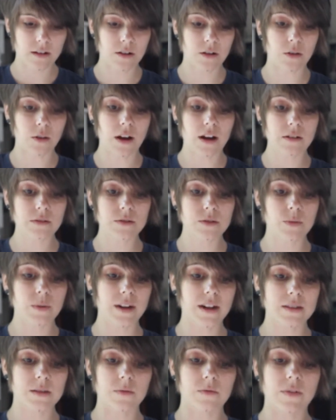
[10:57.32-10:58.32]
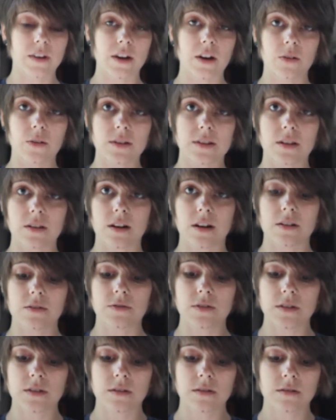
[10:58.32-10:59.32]
gloves. We got some fingerless
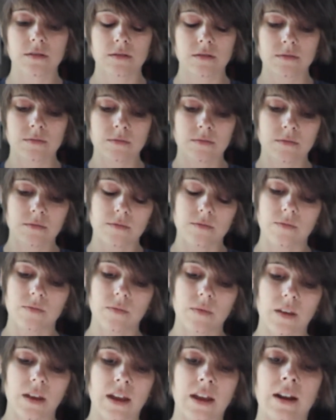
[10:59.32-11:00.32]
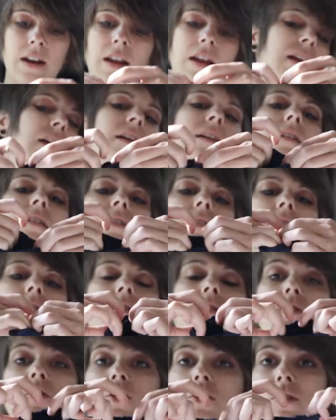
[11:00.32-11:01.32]
gloves. It
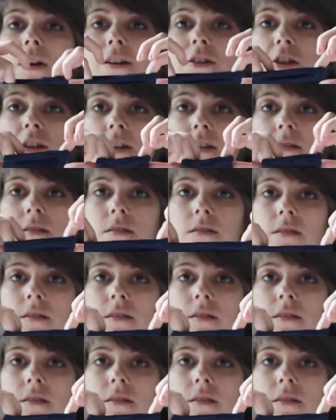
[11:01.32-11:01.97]
is stretchy,